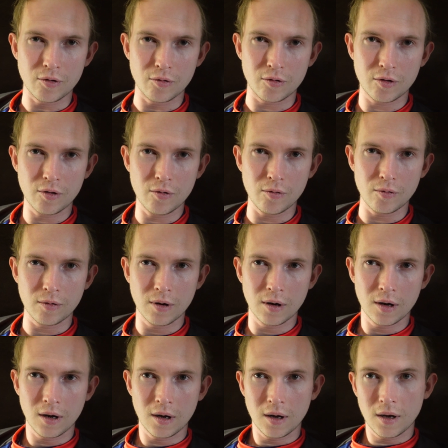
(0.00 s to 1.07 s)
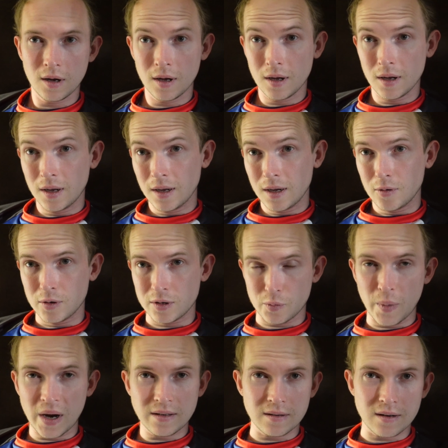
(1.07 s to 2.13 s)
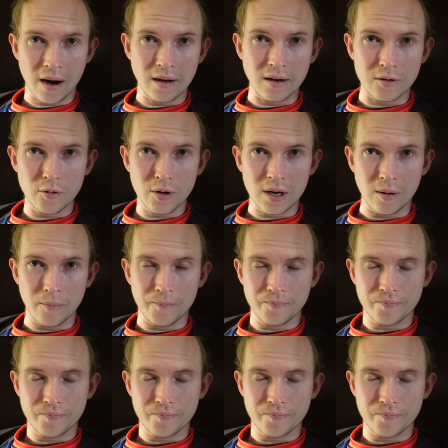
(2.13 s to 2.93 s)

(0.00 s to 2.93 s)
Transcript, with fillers: soon, which makes it kind of tricky.